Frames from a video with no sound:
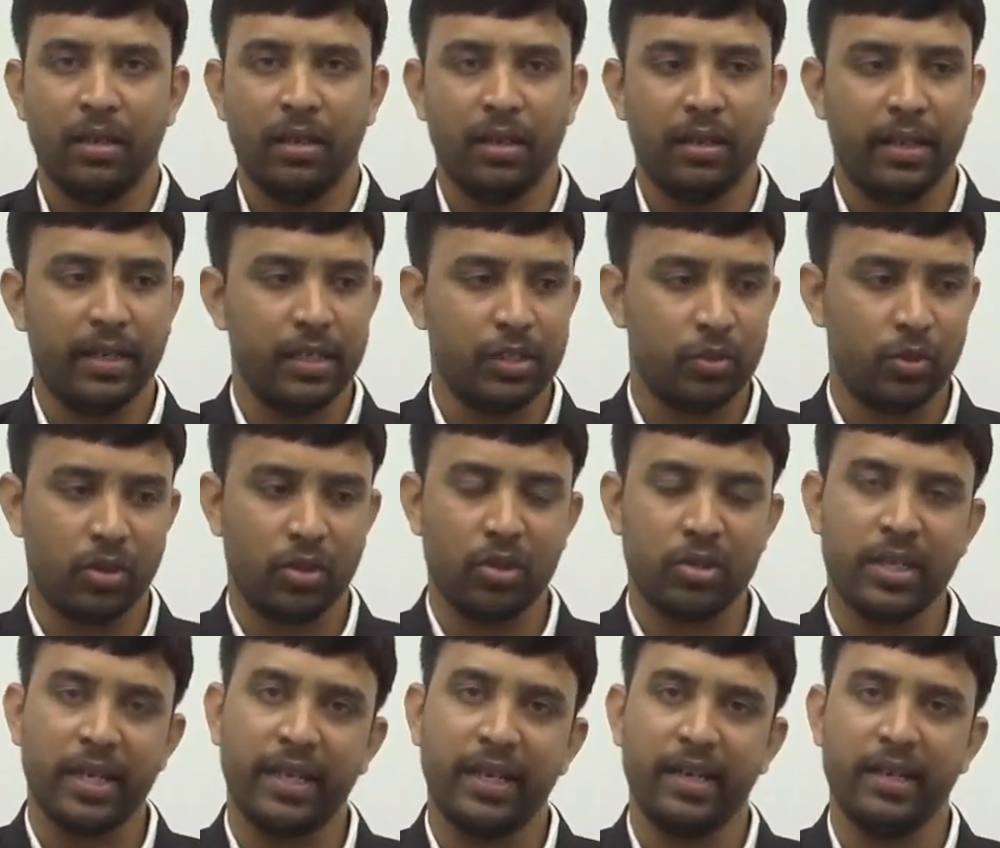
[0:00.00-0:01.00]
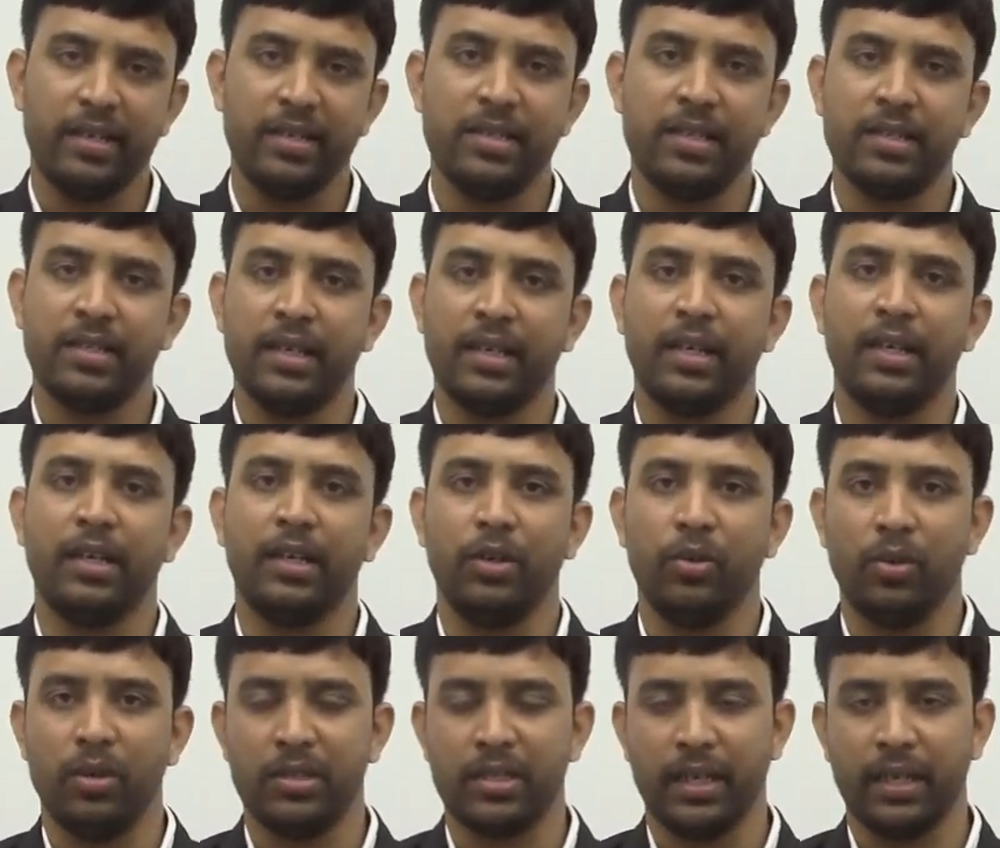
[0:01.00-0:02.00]
that is Otto cycle, diesel cycle and
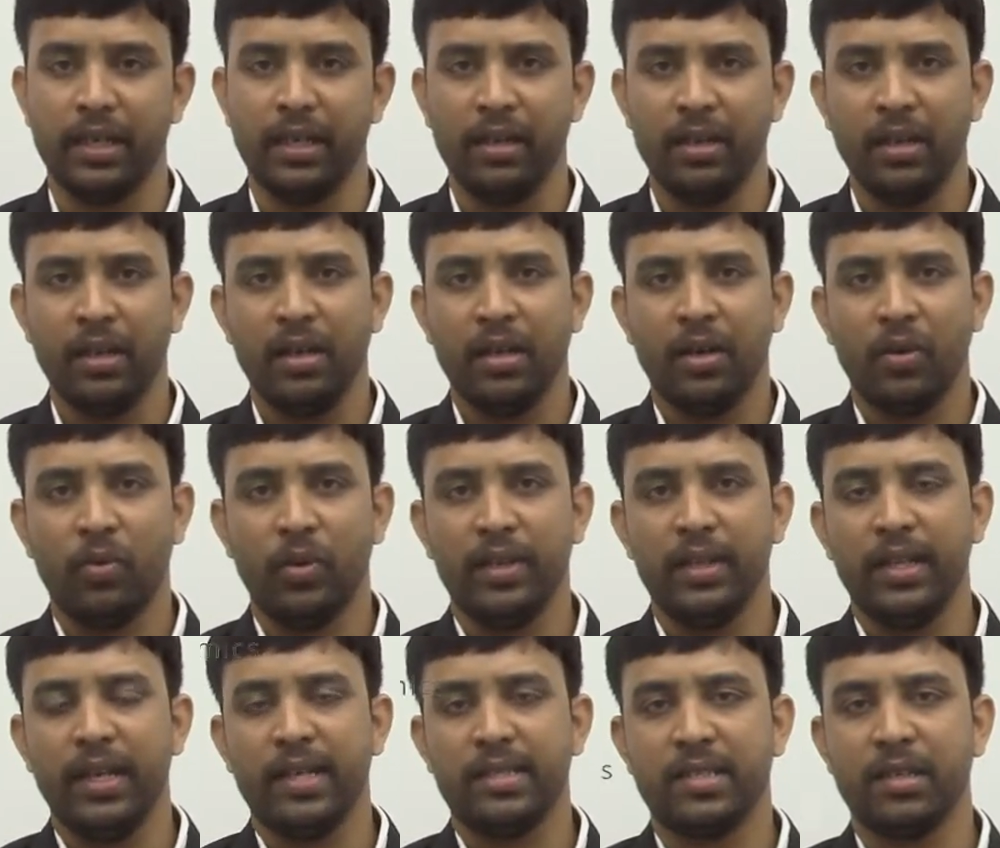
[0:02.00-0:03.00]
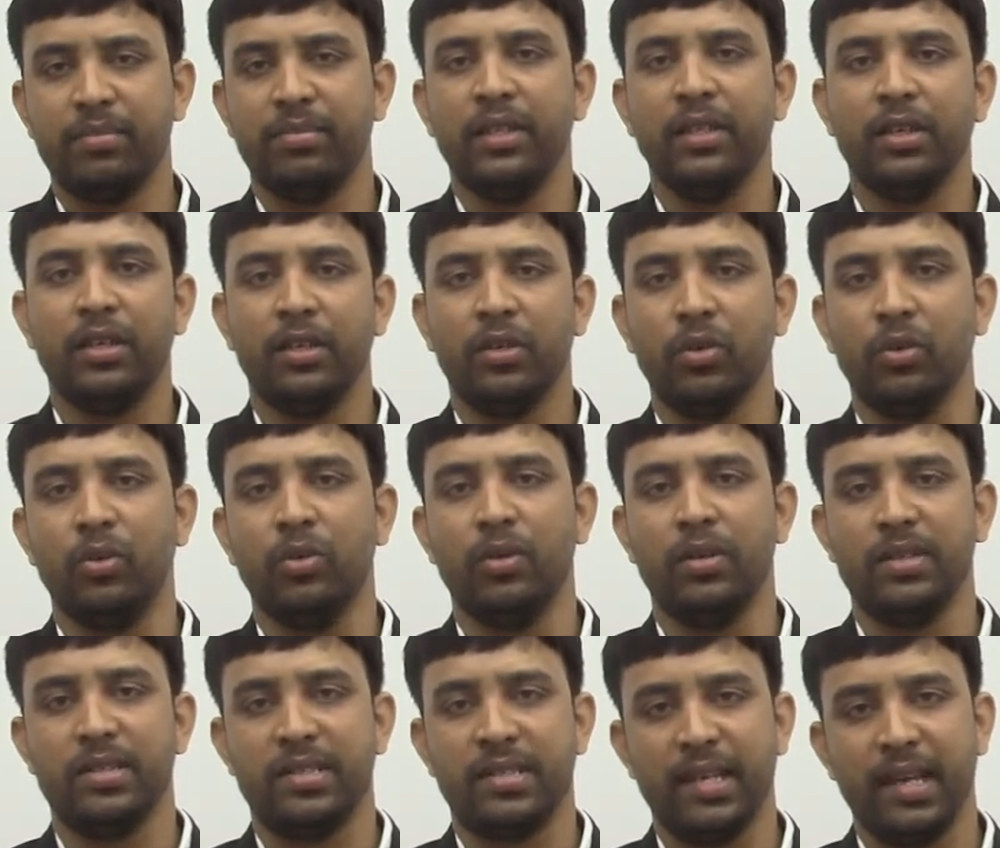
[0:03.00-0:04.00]
dual cycle, when they are subjected to
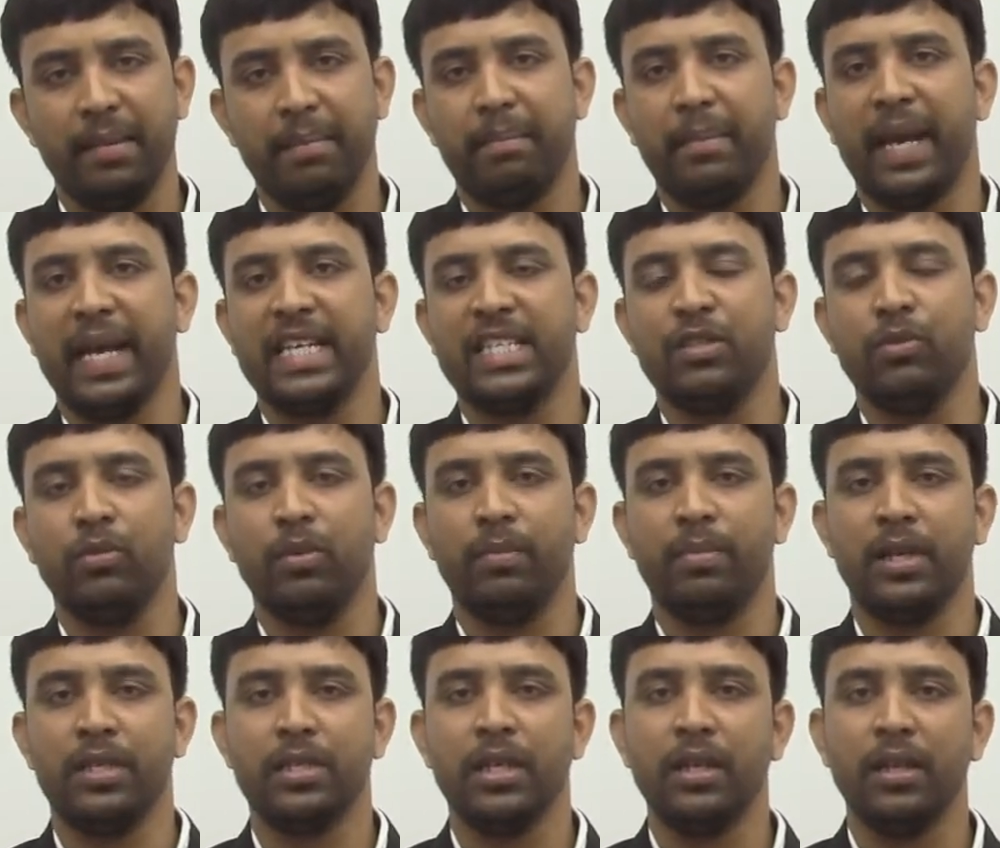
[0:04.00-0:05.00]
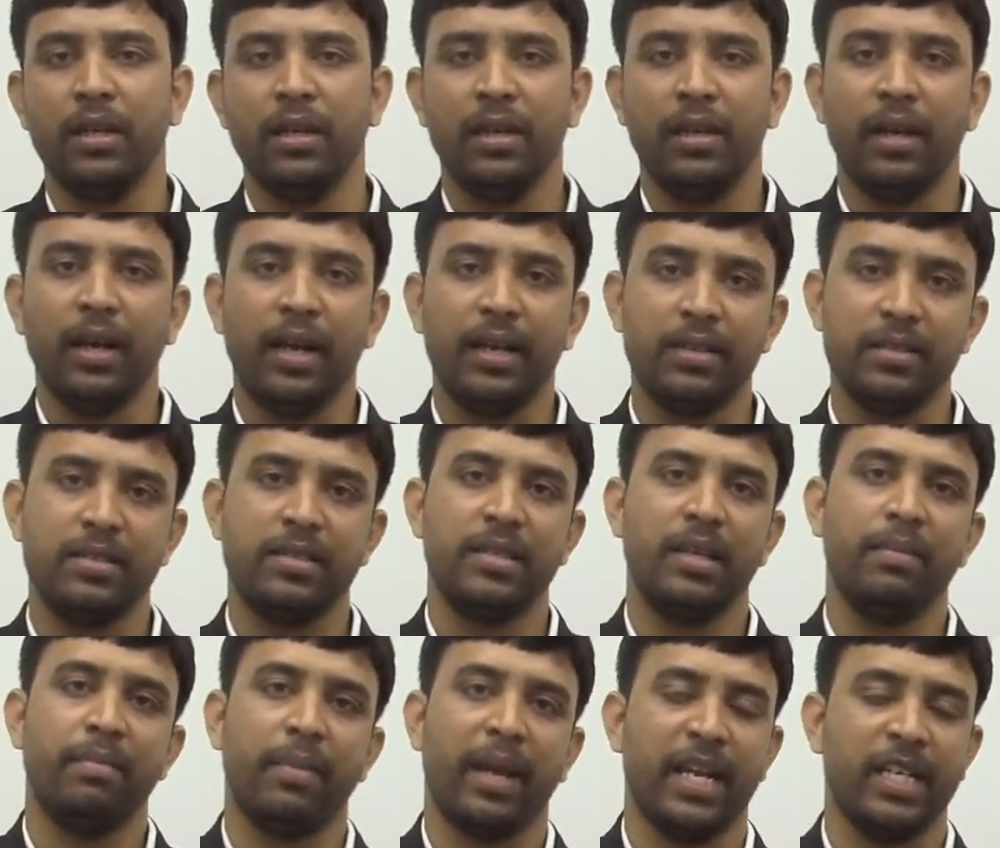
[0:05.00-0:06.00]
same maximum pressure and
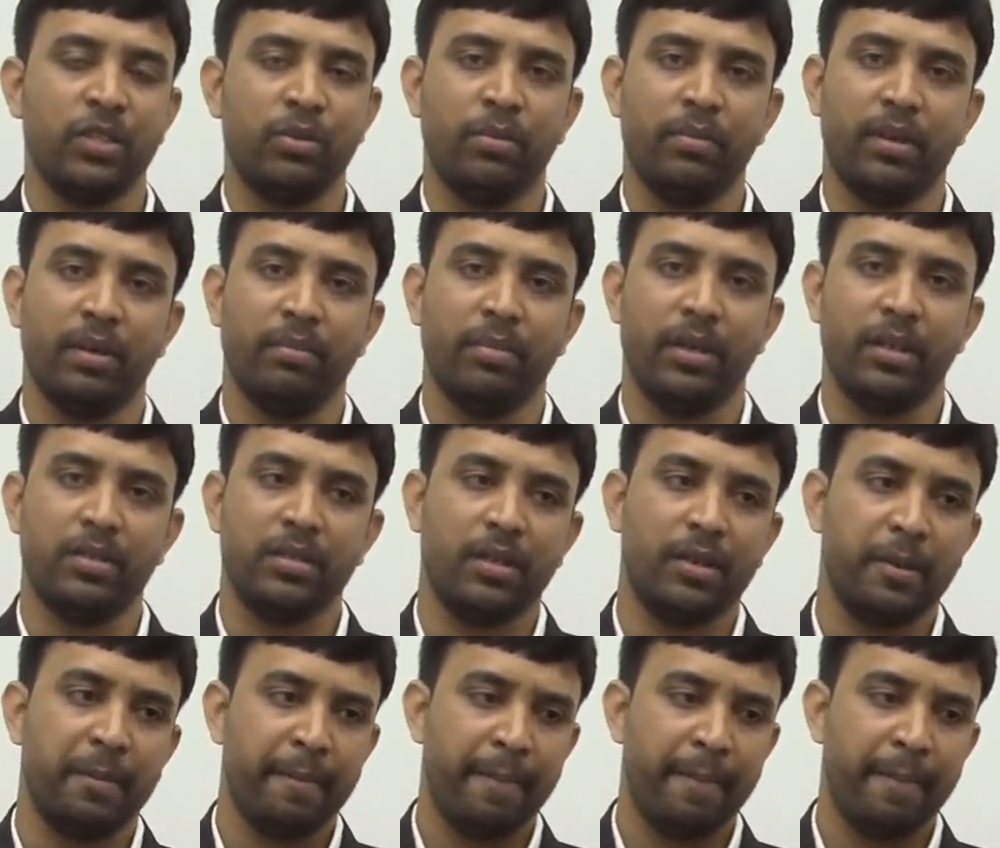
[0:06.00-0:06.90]
same maximum temperature,